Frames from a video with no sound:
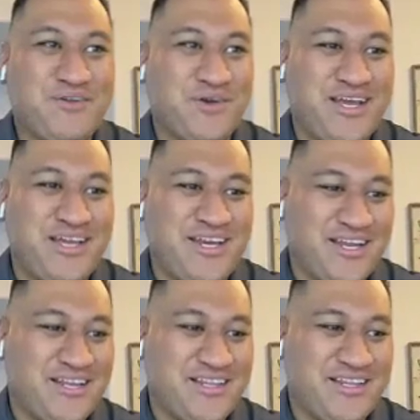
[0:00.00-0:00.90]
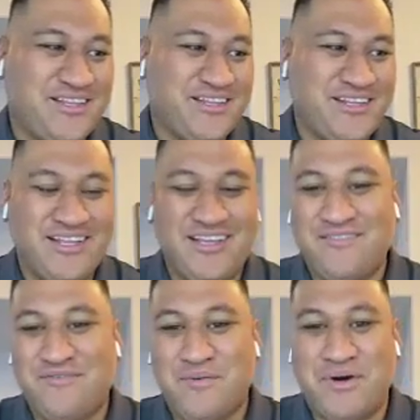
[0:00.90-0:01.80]
grade,
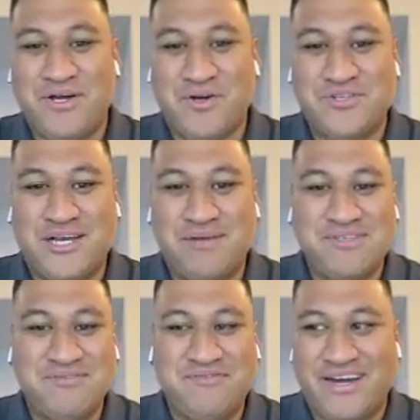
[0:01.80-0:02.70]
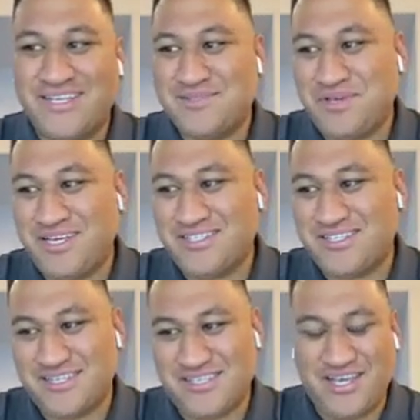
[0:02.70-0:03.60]
a football coach comes and finds me and
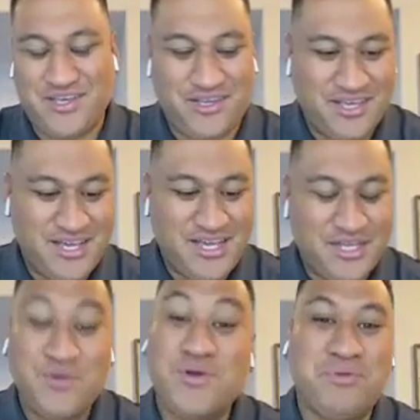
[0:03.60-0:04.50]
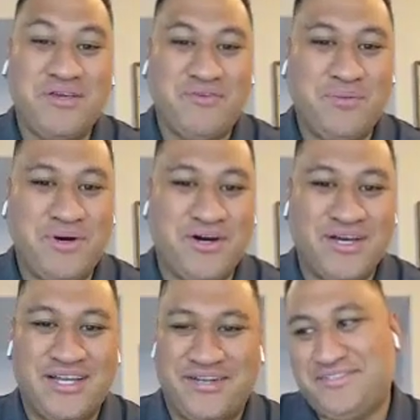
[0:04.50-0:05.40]
says, "Hey, you want to play football?"
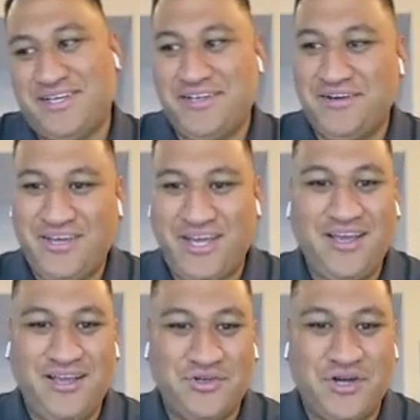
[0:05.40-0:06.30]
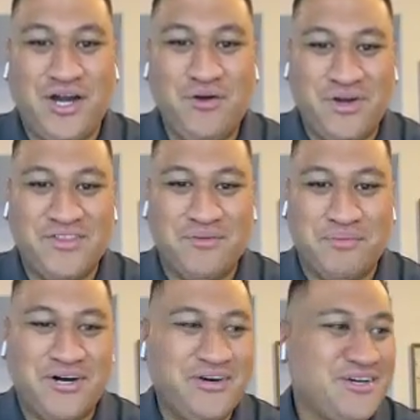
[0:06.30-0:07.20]
And I was like, "Okay, sure, I'll run the
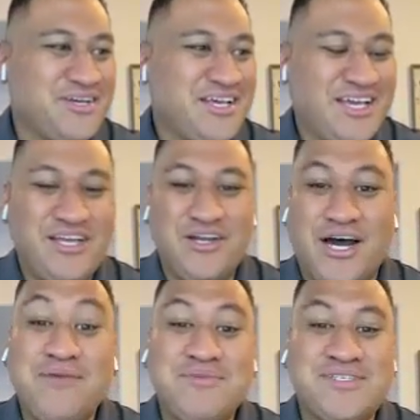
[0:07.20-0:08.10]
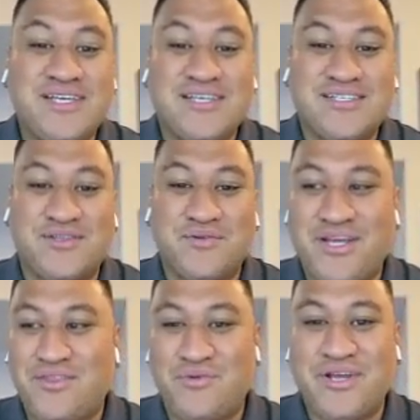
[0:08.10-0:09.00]
ball." I'm
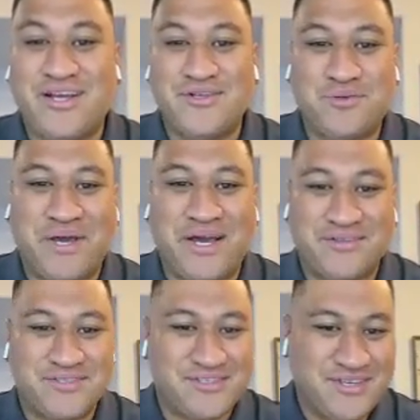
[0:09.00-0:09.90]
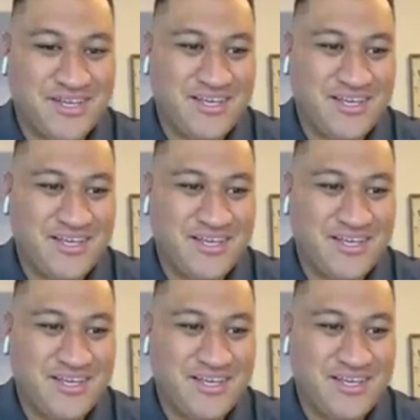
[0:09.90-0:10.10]
6'3", 300 pounds.